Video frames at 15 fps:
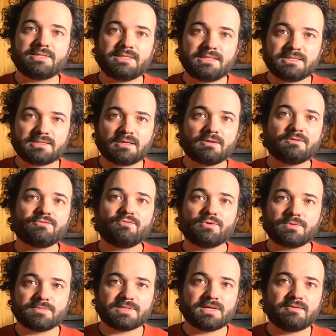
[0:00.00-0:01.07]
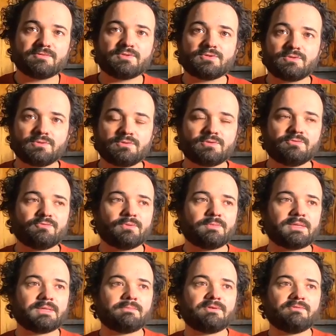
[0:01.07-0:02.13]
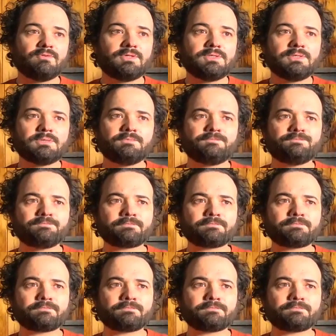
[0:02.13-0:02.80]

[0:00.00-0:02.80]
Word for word: the yeast on the fruit themselves to, to ferment the beverages.